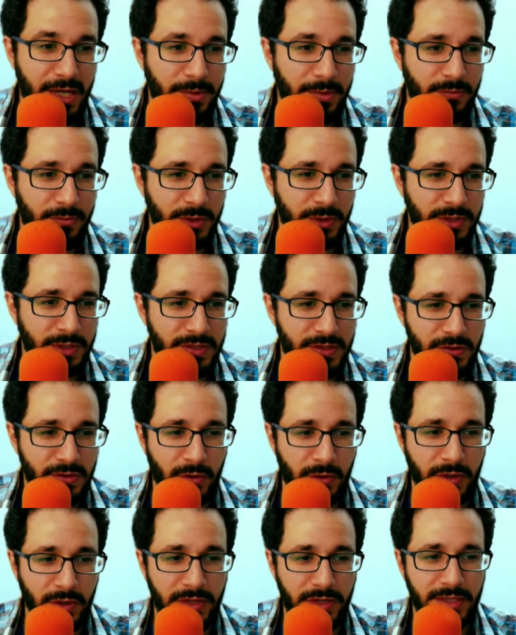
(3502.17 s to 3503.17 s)
I'm really
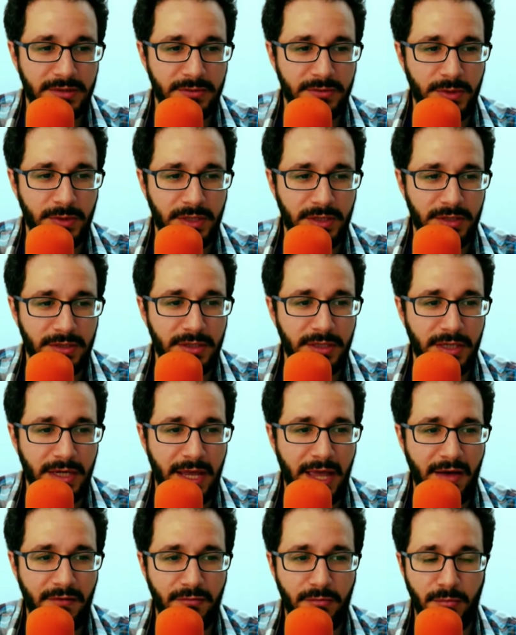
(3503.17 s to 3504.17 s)
sorry that we didn't
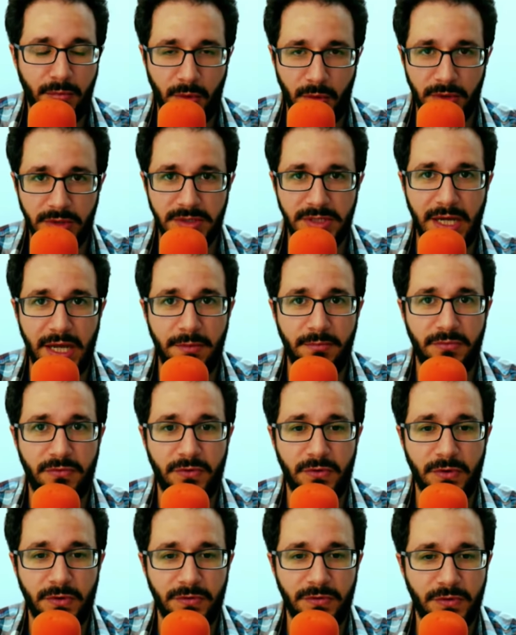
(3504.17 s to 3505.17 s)
have more time
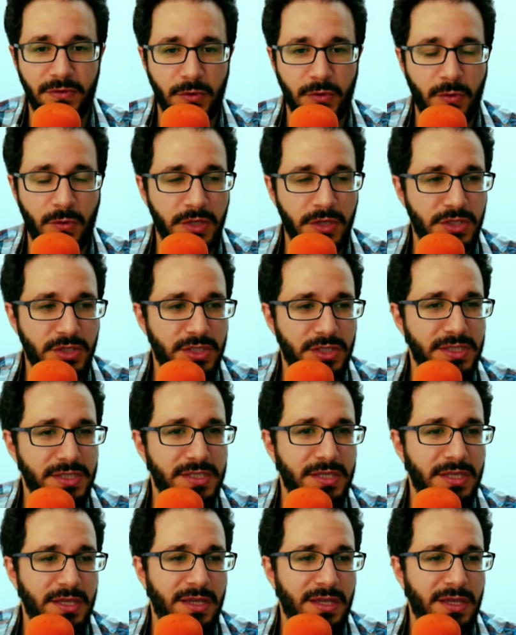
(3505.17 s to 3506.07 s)
for, for questions.